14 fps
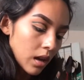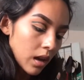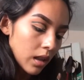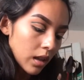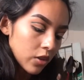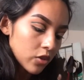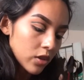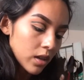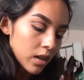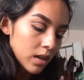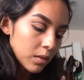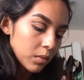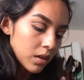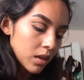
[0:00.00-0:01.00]
electric
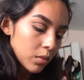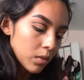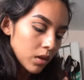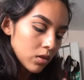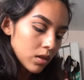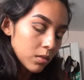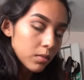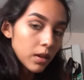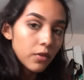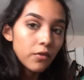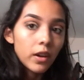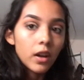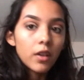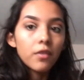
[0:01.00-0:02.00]
and I'm gonna be using my
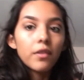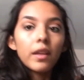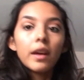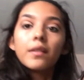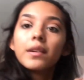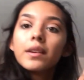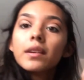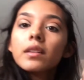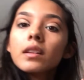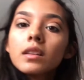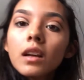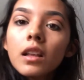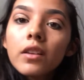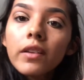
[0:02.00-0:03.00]
finger for that one.
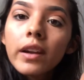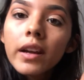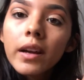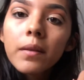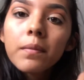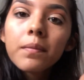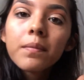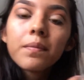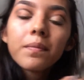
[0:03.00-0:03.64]
This color right here.